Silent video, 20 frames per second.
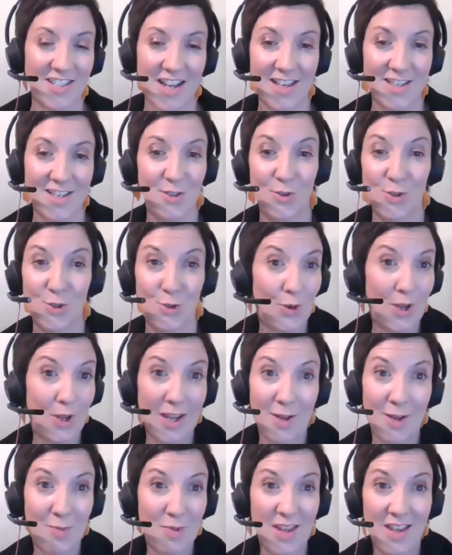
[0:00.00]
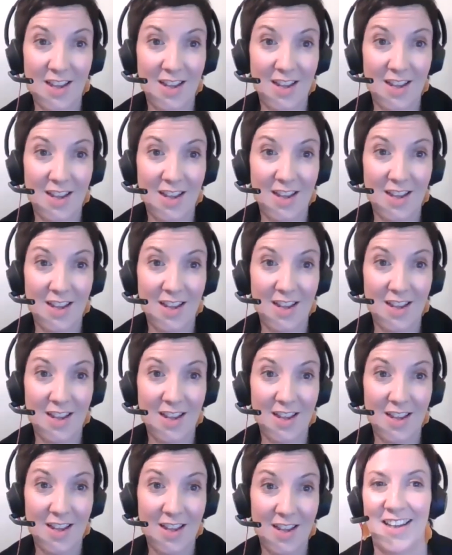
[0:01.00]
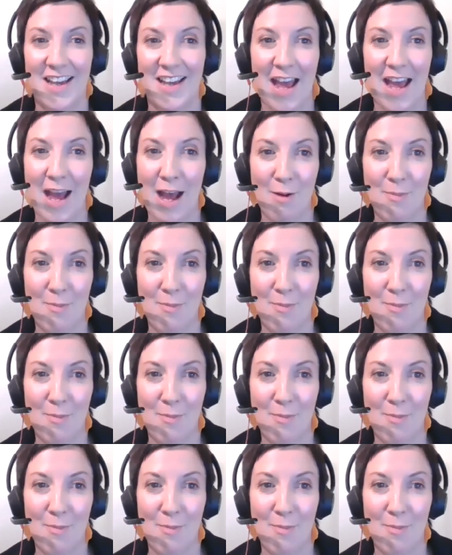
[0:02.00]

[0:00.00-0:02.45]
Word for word: And as you're talking, I'm thinking that's